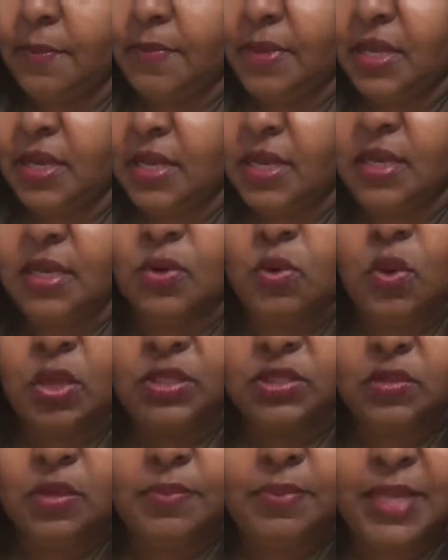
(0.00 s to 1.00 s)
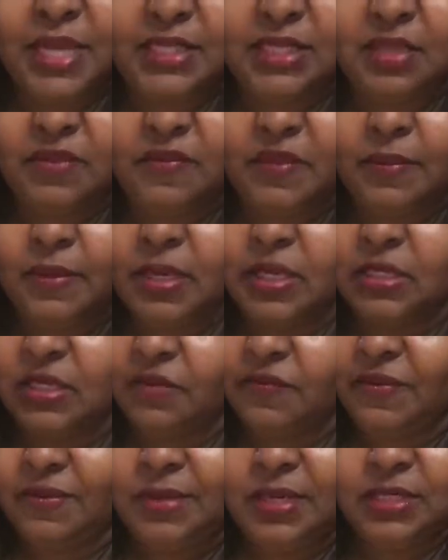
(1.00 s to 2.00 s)
but it could also apply to the feminine.
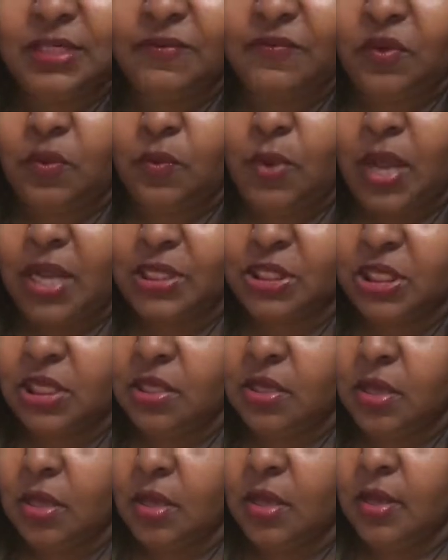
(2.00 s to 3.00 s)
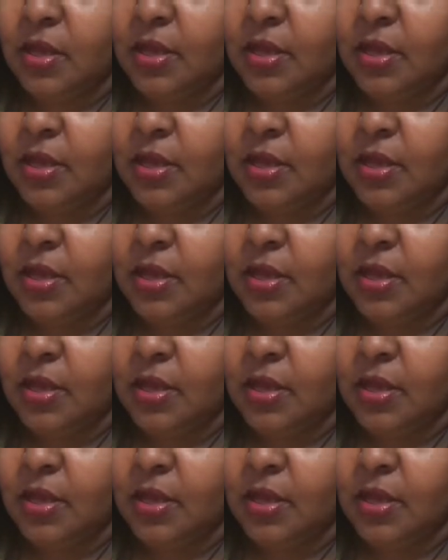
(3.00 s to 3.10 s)
So feminines, if you're watching,